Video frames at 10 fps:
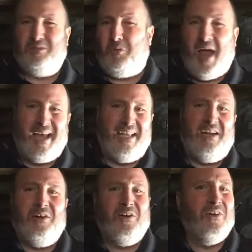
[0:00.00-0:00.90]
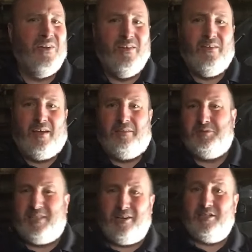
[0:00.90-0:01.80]
the Wagoneer. It
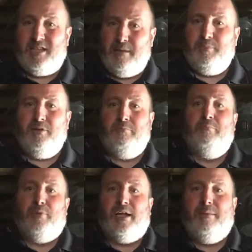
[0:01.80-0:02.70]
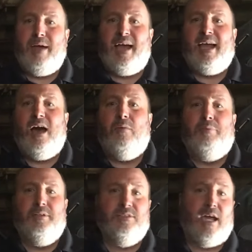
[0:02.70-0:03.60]
was their attempt at bringing it back out,
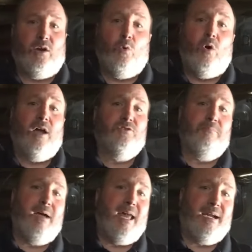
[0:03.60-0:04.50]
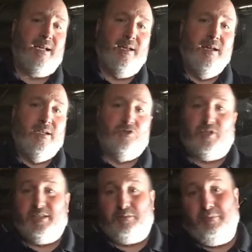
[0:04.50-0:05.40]
but it's got a quadramatic
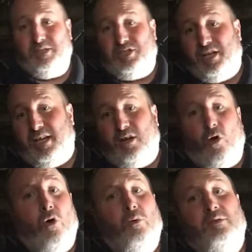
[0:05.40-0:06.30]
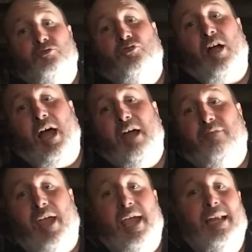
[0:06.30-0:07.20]
transmission in it, all-wheel
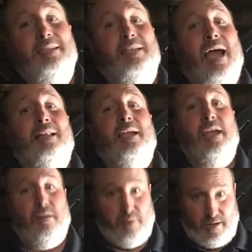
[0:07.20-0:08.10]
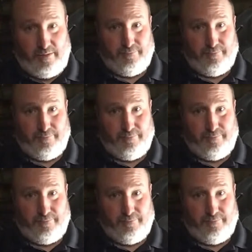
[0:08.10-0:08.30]
drive, and it's got the Hemi.